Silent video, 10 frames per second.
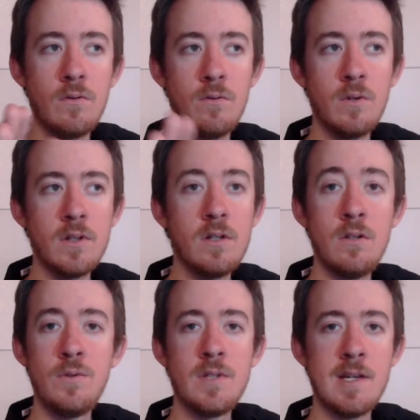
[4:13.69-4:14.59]
what the
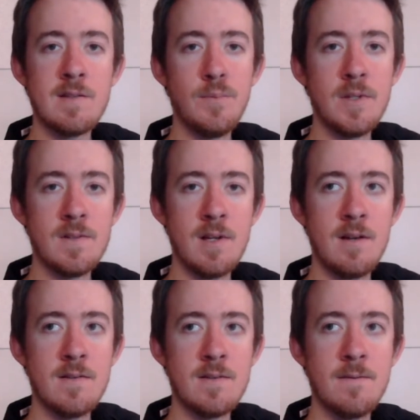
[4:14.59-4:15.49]
New Testament
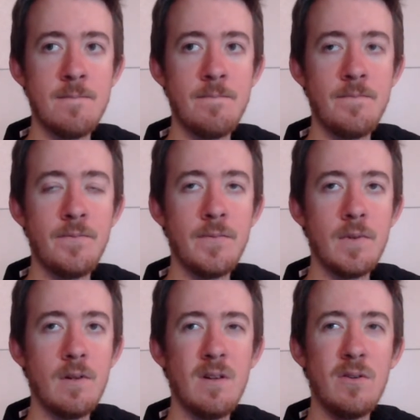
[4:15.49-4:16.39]
says.
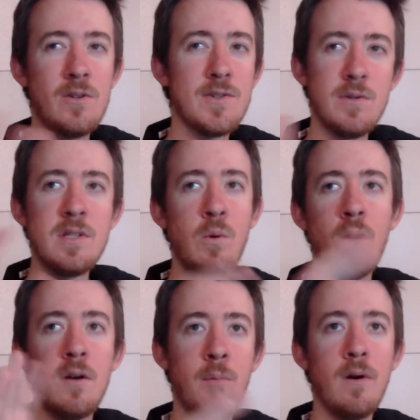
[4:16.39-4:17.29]
There's only
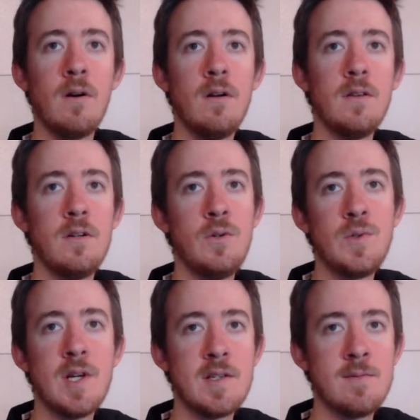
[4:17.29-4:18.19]
one part in the New
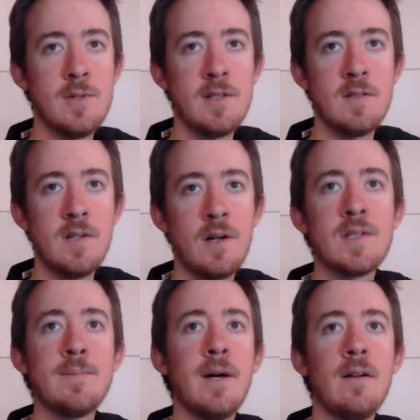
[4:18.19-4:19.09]
Testament that
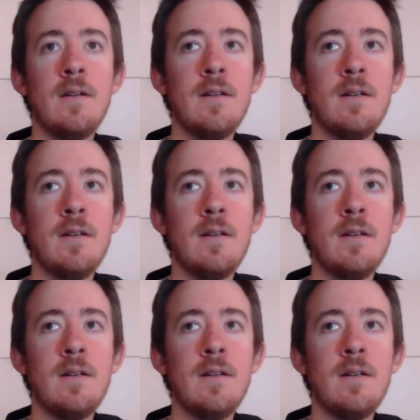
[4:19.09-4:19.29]
talks about it,